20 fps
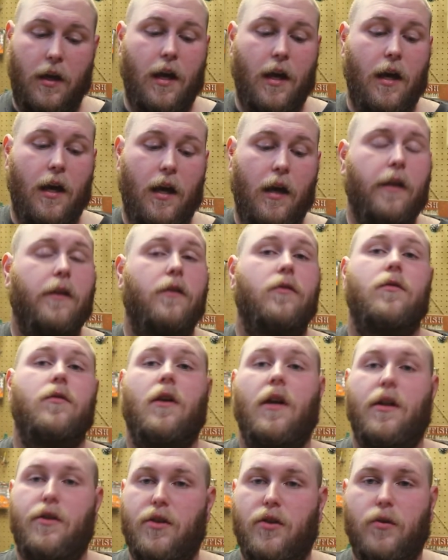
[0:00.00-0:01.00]
And
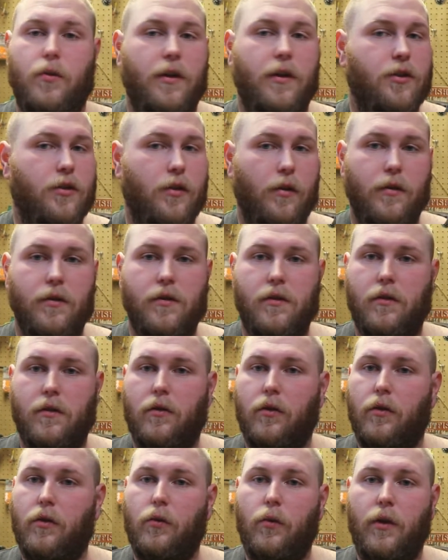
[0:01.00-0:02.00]
I just twitch those
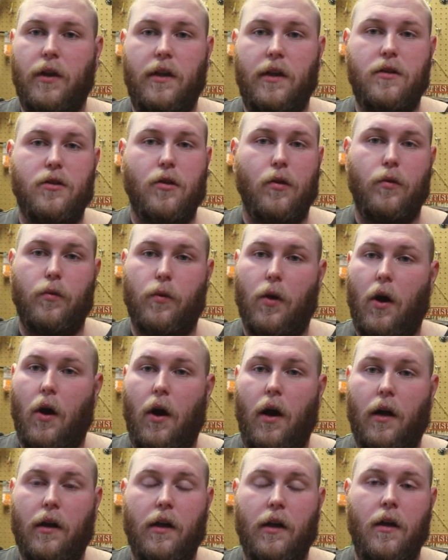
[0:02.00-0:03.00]
through the weeds, through the
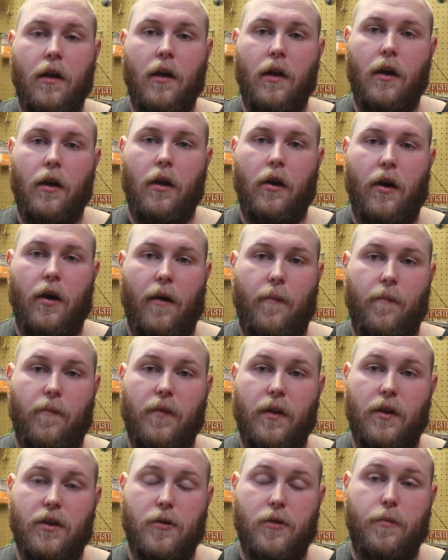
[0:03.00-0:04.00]
rock,
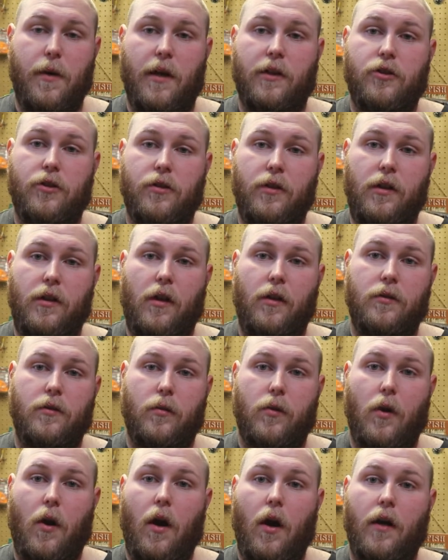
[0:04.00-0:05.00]
especially on the
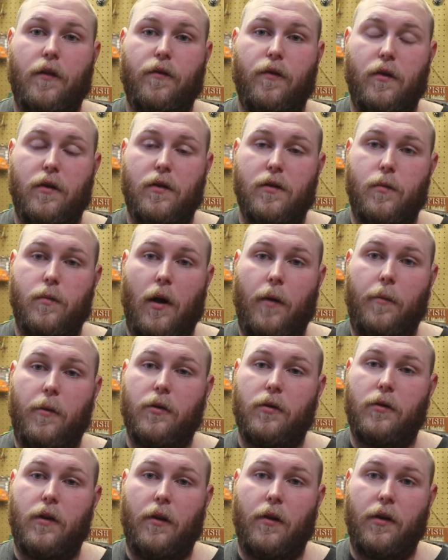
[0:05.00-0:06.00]
rock for the
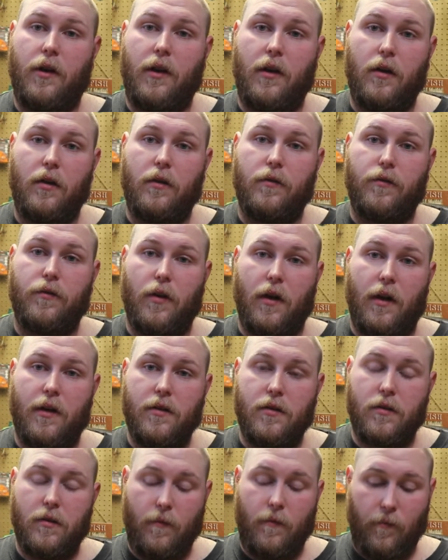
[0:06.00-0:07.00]
smallmouth around here for
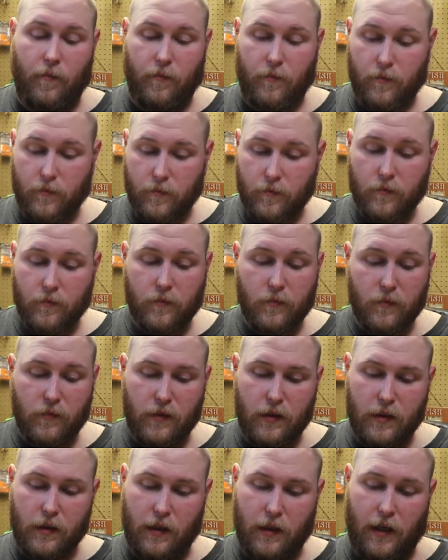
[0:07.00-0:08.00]
us.
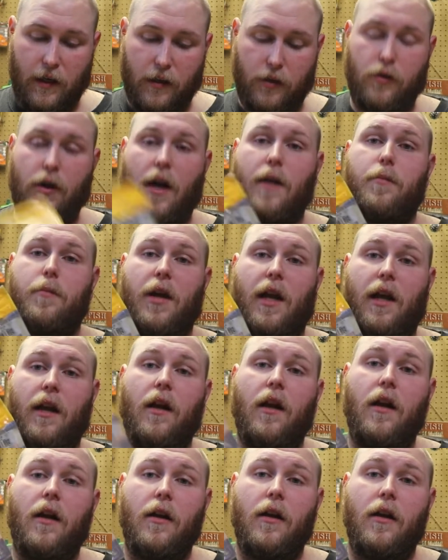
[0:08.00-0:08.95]
Great bait.